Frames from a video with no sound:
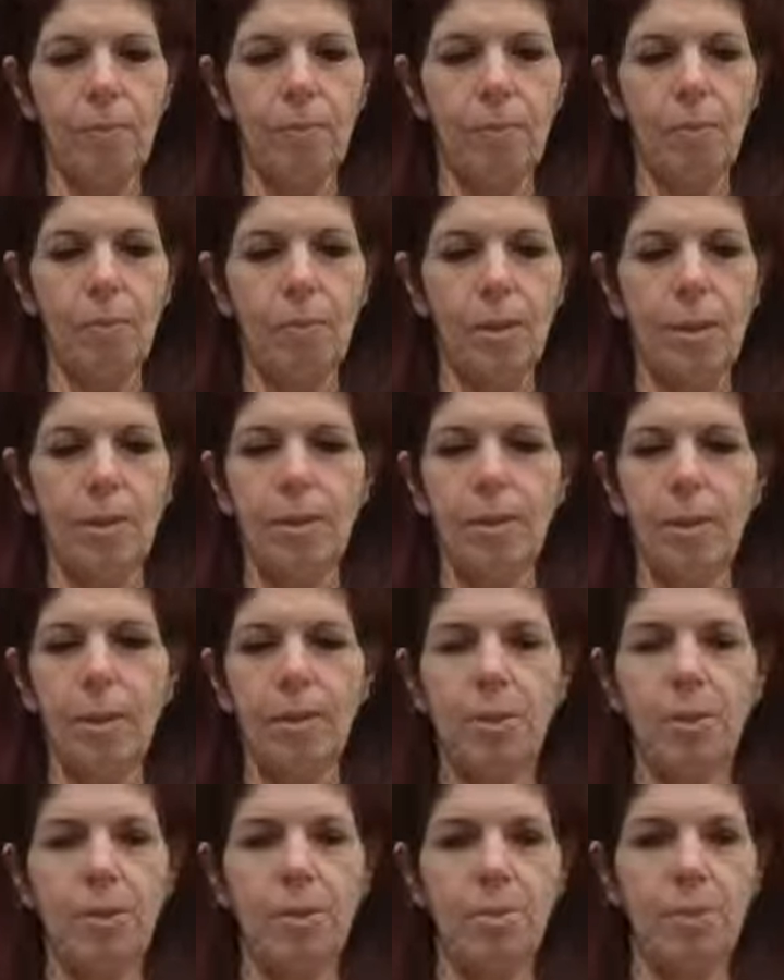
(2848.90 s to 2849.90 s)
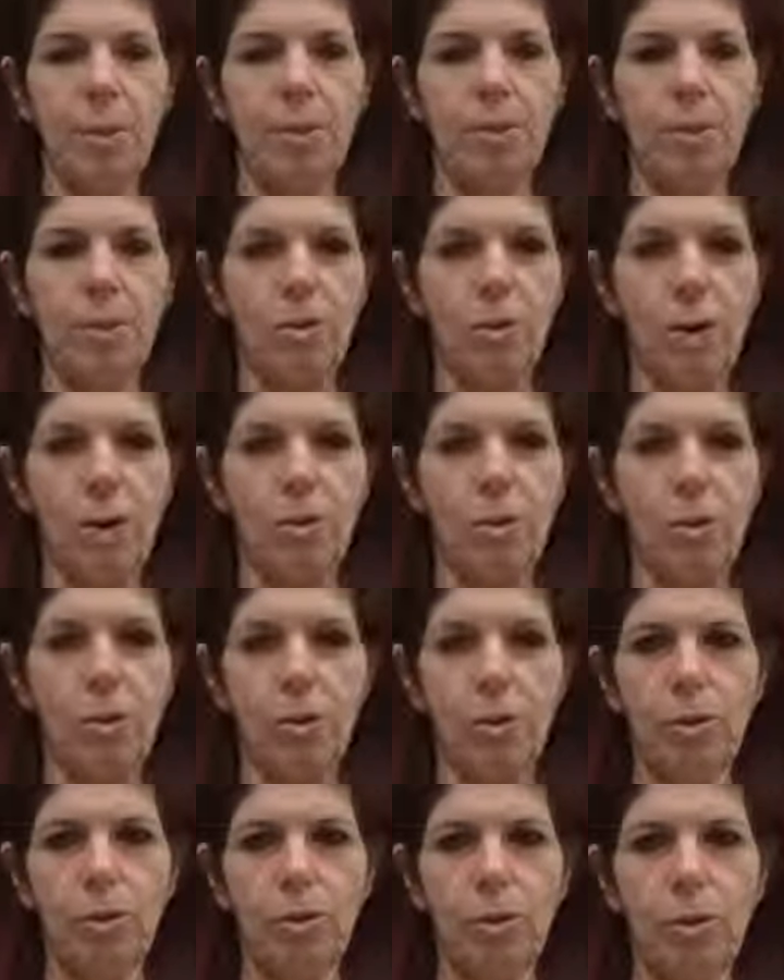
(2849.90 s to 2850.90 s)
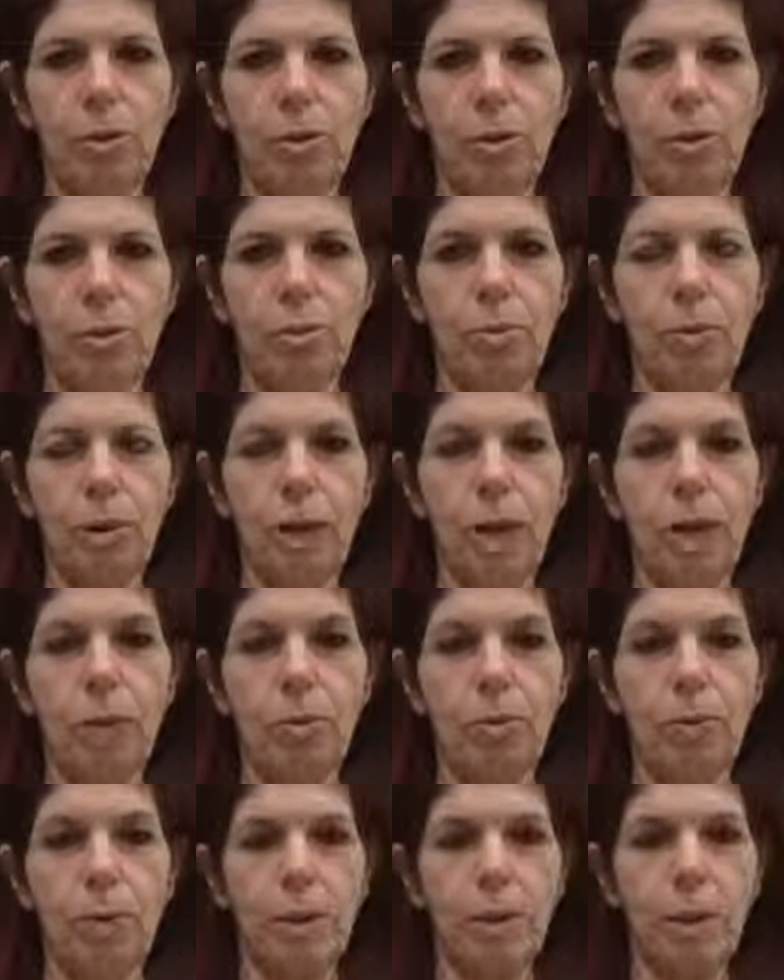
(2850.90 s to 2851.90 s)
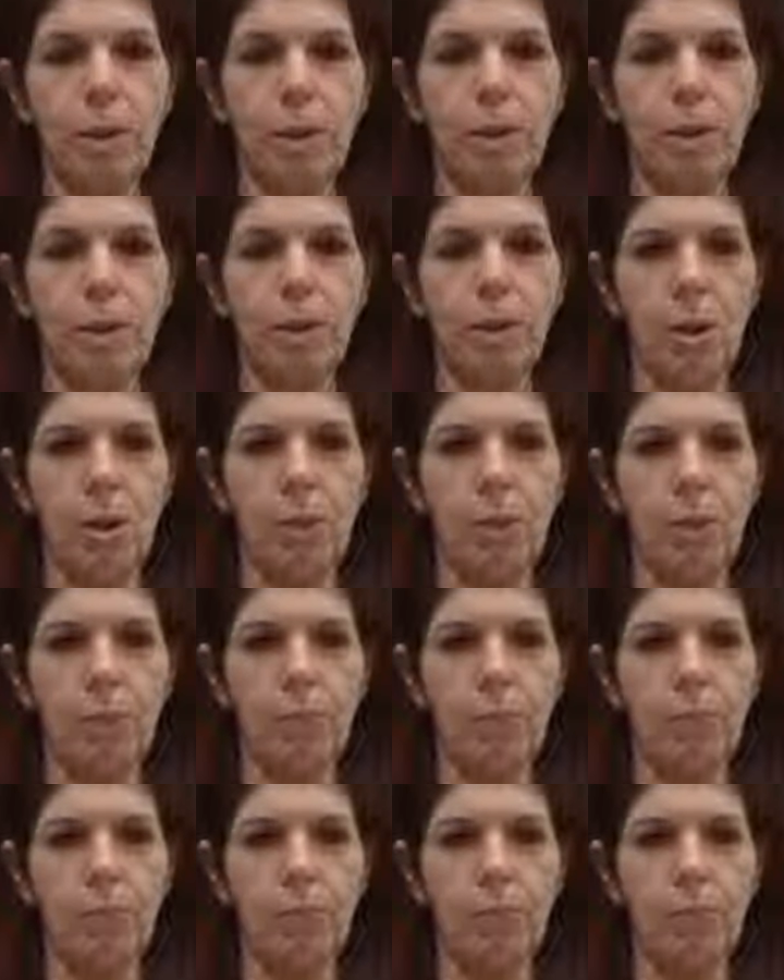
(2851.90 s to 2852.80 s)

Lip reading: please get this message out to Christian groups. I don't pretend to know.